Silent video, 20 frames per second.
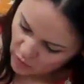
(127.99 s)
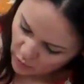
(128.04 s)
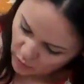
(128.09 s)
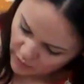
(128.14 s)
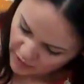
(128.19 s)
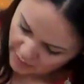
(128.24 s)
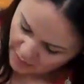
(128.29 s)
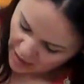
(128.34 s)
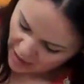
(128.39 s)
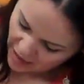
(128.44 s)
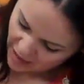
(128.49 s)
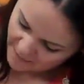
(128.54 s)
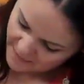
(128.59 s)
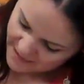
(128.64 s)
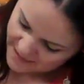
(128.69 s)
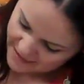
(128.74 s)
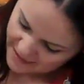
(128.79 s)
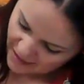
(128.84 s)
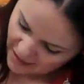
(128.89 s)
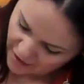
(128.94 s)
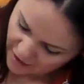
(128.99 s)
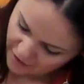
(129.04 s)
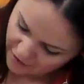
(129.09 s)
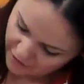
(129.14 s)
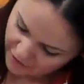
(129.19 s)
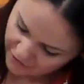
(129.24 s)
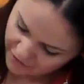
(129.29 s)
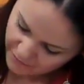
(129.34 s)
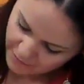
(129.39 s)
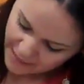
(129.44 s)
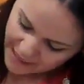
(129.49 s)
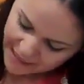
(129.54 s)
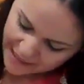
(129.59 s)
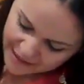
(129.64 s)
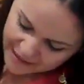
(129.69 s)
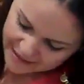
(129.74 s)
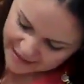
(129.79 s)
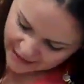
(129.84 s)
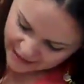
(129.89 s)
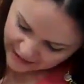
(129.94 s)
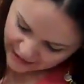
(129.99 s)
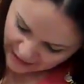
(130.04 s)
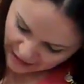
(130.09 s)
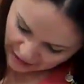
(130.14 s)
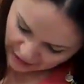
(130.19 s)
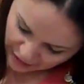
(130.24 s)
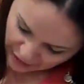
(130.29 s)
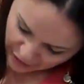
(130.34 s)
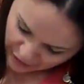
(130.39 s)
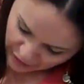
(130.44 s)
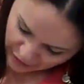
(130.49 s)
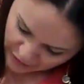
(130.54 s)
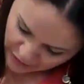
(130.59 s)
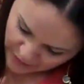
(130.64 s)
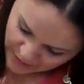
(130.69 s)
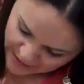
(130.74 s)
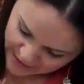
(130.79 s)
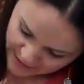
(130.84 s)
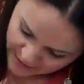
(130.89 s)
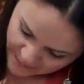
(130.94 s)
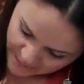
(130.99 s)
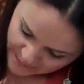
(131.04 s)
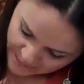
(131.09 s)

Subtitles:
with pops of pinks and yellows.